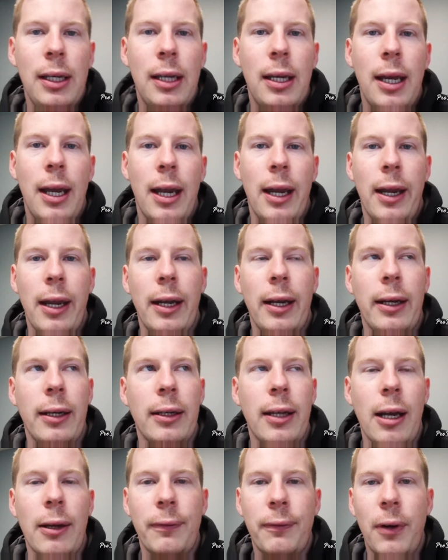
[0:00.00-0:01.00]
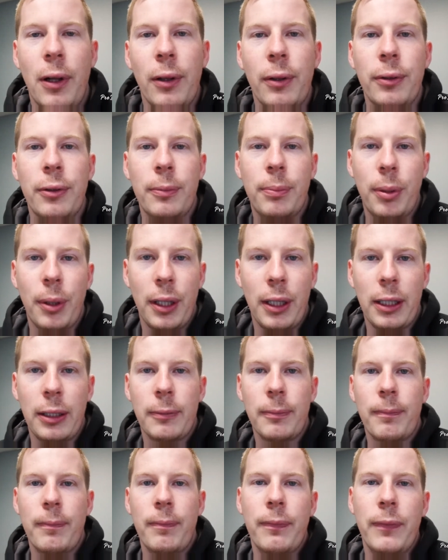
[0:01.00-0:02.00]
and I followed the
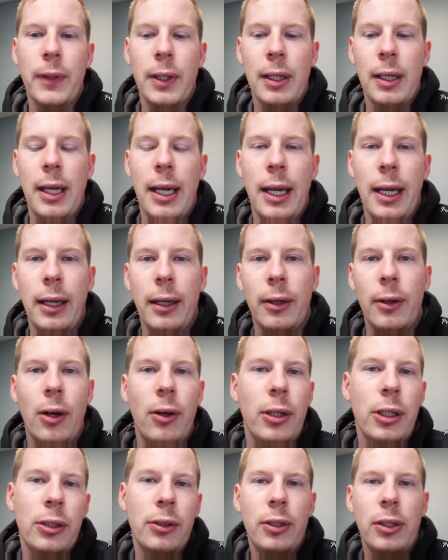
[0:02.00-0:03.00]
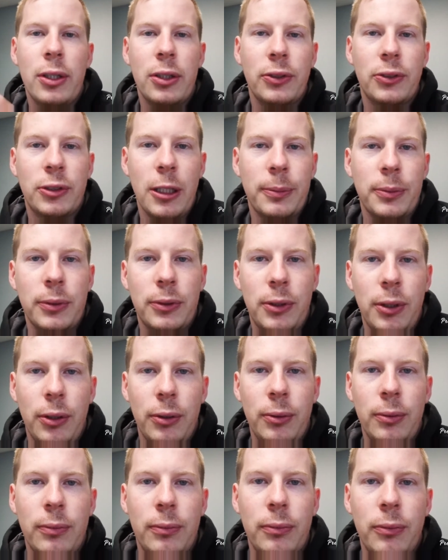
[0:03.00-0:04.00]
plan. And you can
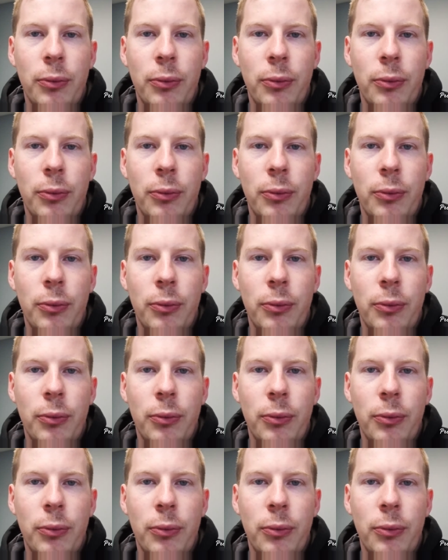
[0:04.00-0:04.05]
substitute.